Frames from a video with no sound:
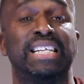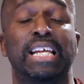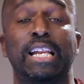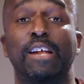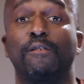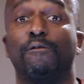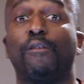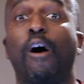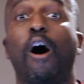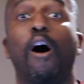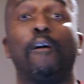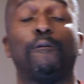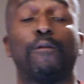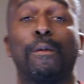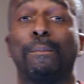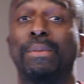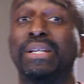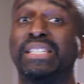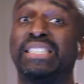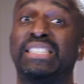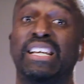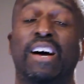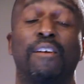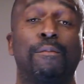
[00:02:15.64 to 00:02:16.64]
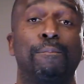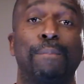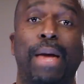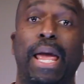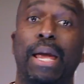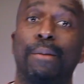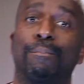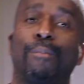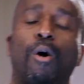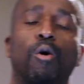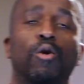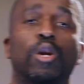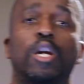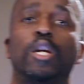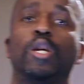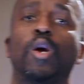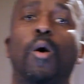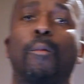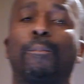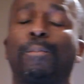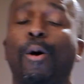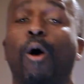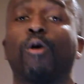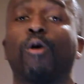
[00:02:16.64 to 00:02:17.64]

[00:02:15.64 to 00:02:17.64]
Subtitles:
because it evolved from a self-made motor, your